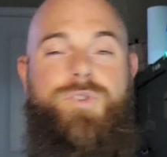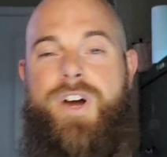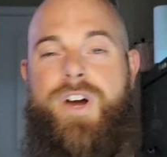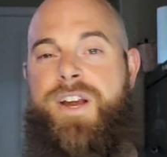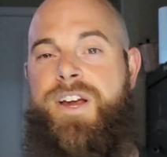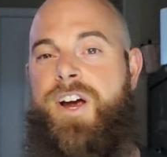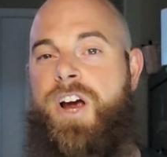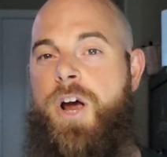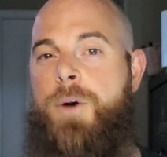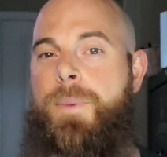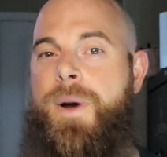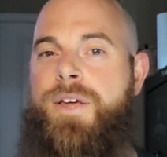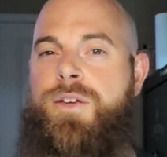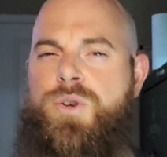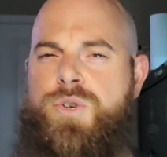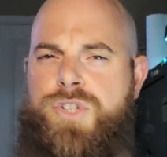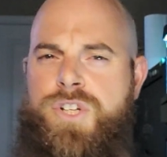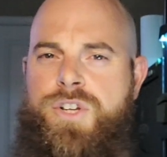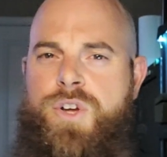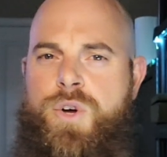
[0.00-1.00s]
one right here, everybody
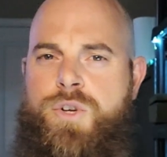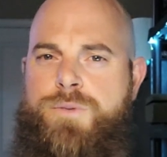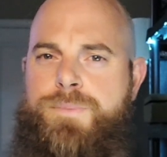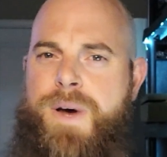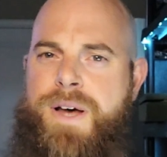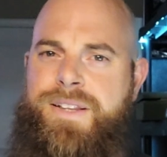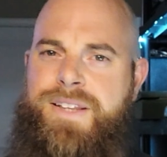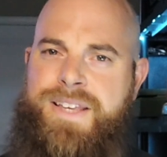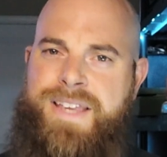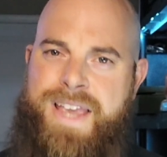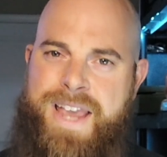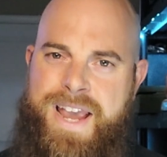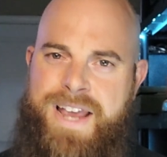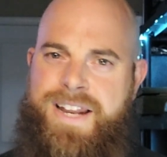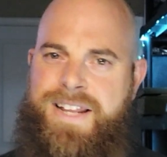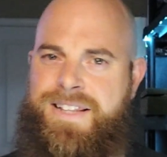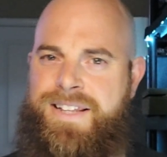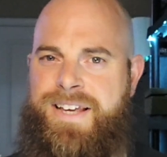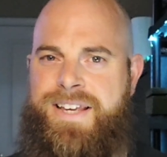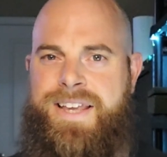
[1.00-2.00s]
usually knows about the
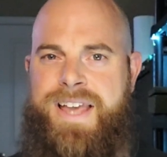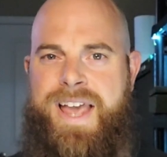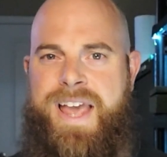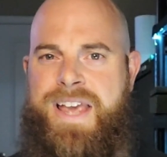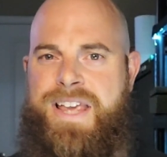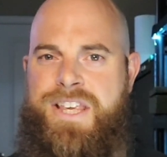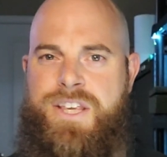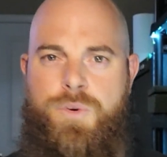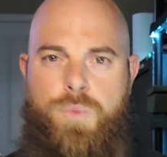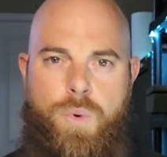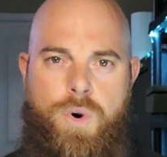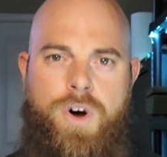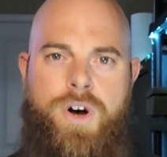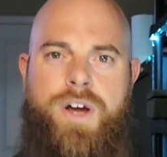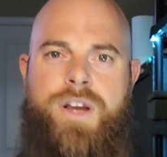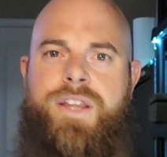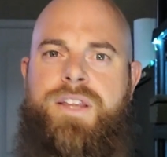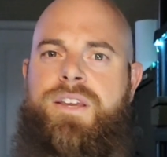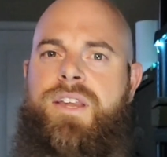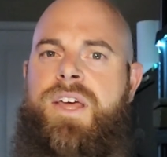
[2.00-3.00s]
Canon like
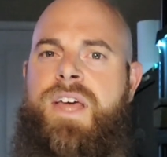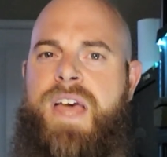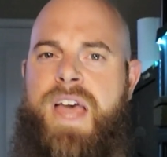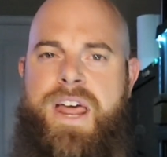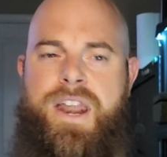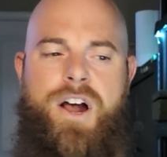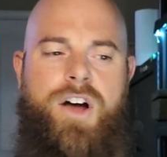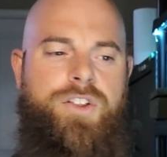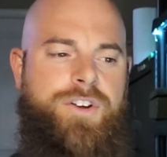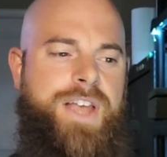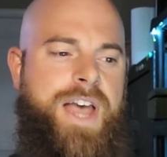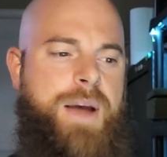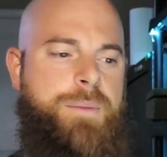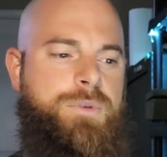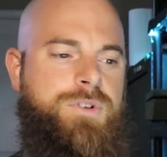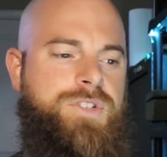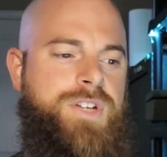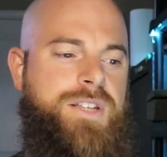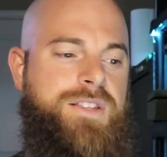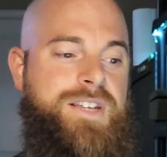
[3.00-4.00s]
A1 and, and other
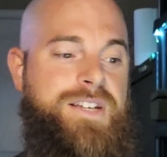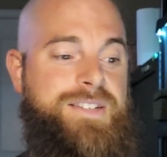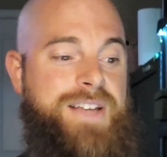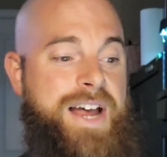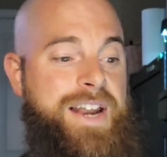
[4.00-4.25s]
cameras like this.